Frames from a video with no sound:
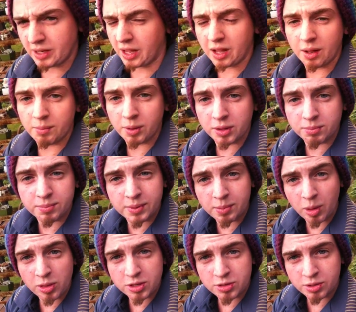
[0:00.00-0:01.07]
I can't be
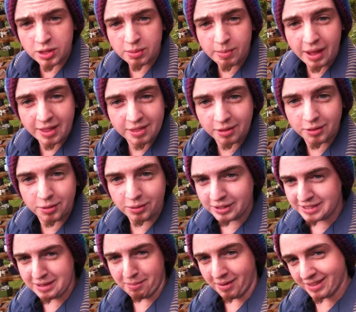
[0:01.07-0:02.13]
bothered doing the math. I'll do
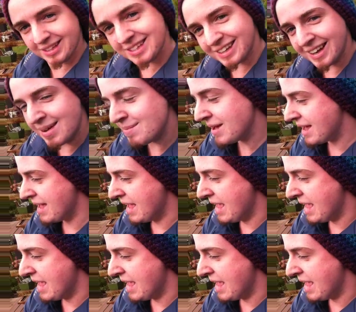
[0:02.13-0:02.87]
it some other time.